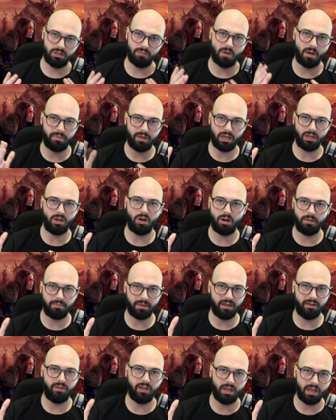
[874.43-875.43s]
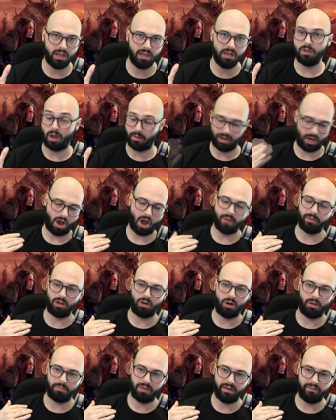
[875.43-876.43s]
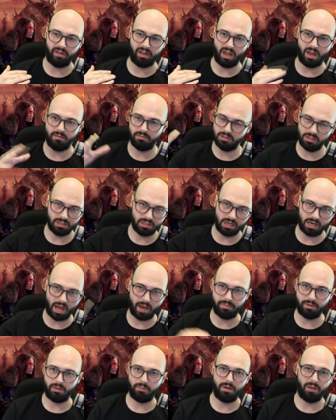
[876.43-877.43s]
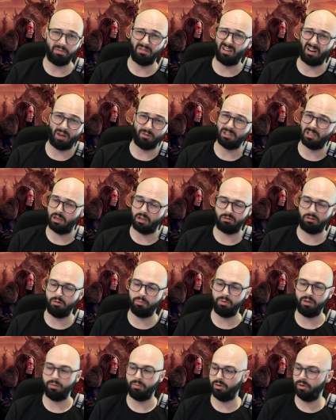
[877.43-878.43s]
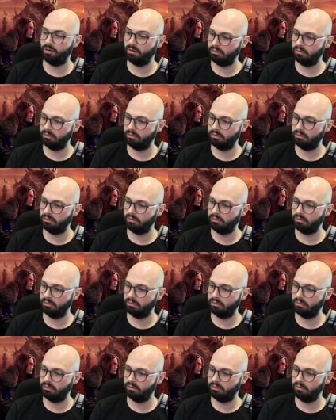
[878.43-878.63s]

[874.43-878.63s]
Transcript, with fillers: You might be a god at P V E. I mean, I'm a god at P V E, just it happened the people that I was in a group with weren't.